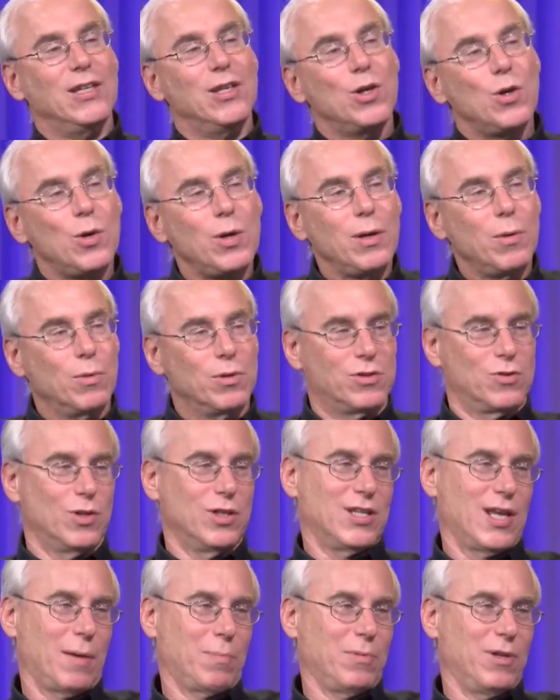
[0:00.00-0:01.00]
knew he was
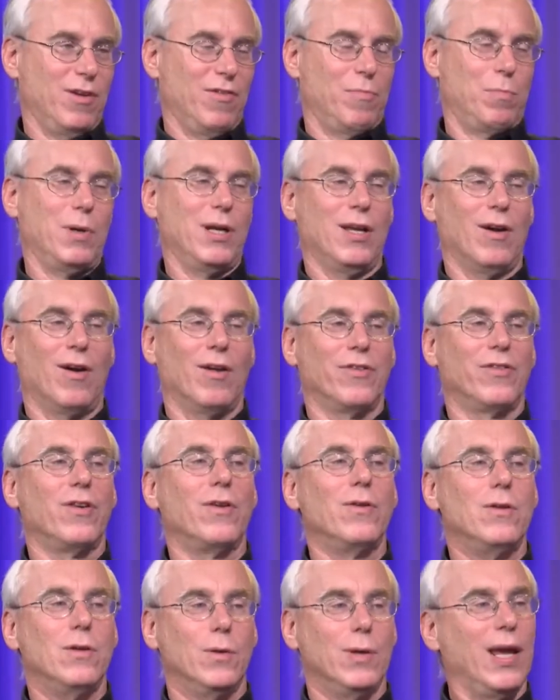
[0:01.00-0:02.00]
receptive, but he
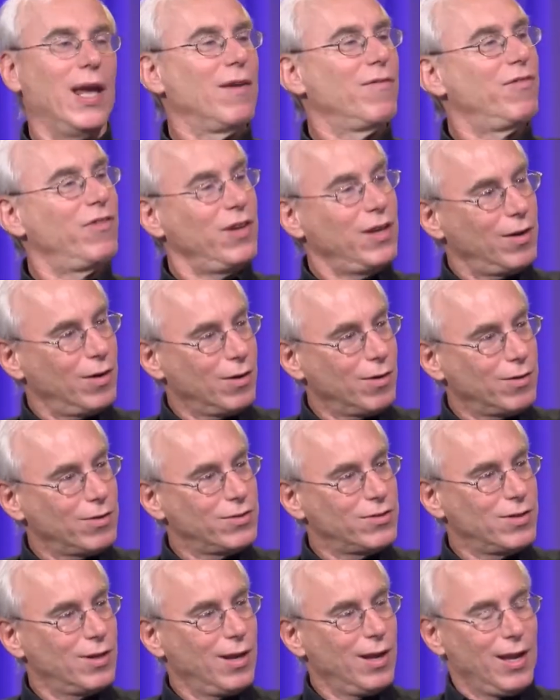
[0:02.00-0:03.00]
also knew he had
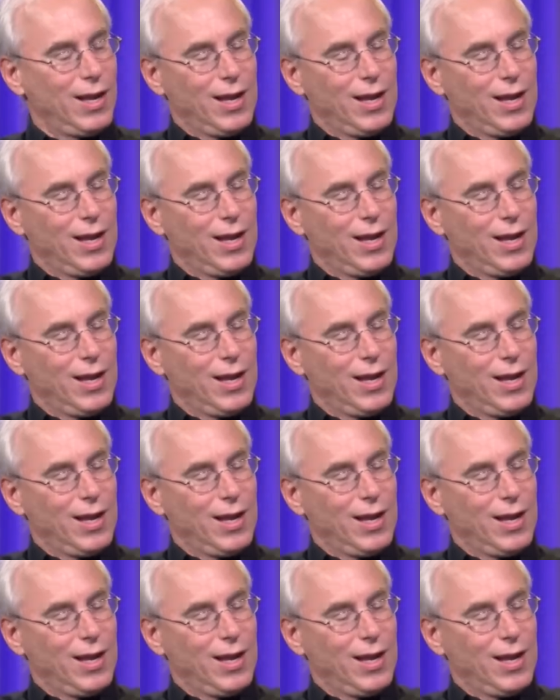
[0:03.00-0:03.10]
fears.